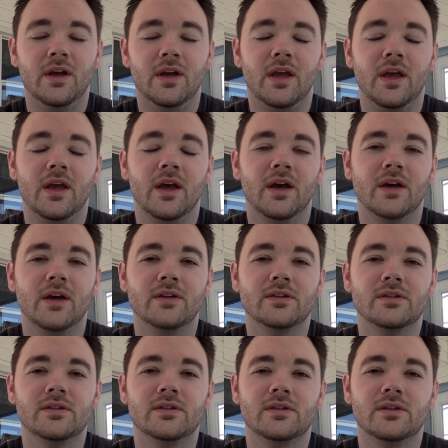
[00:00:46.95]
and
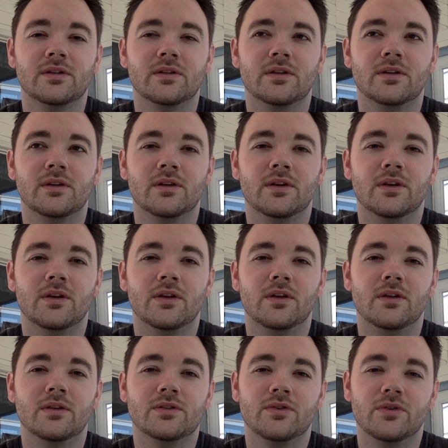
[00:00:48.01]

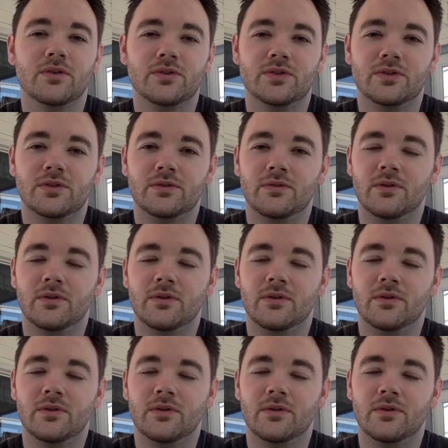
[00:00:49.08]
certain